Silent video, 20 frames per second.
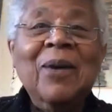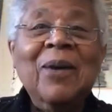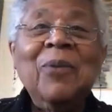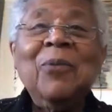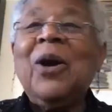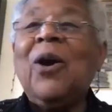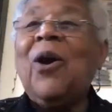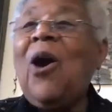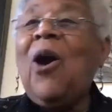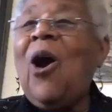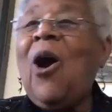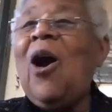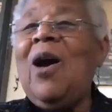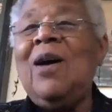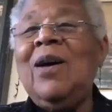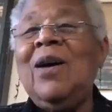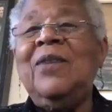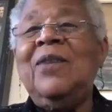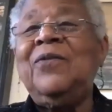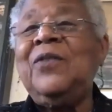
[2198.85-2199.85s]
we are
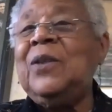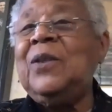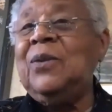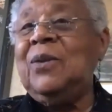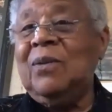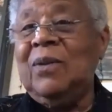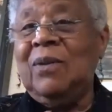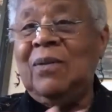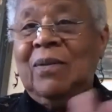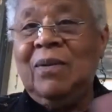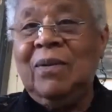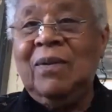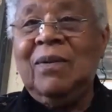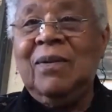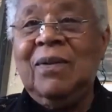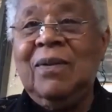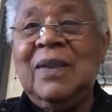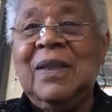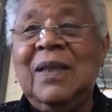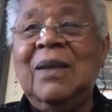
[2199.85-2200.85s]
if you
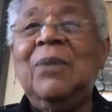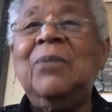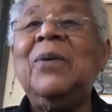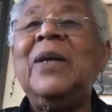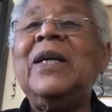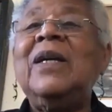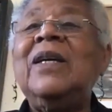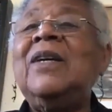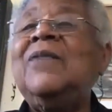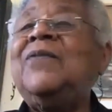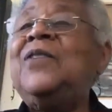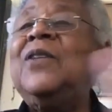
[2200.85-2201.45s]
we, if